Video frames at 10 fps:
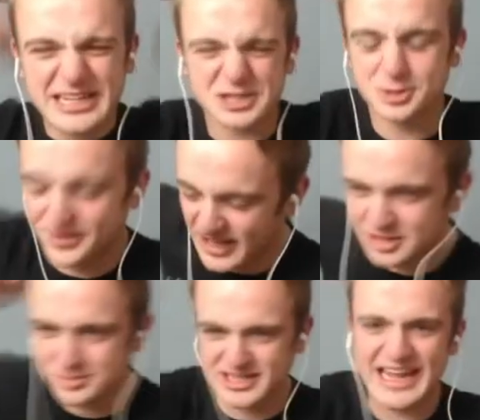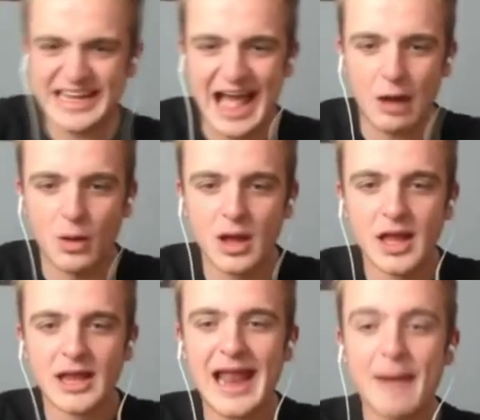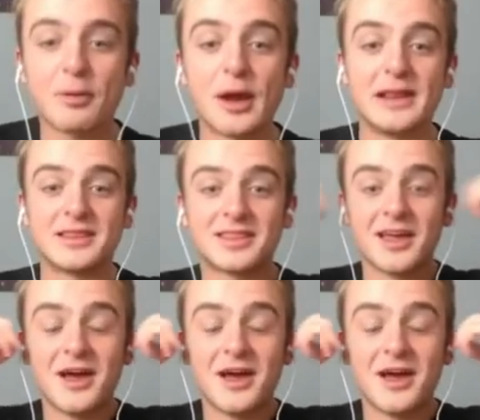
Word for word: universal decal! Labyrinth!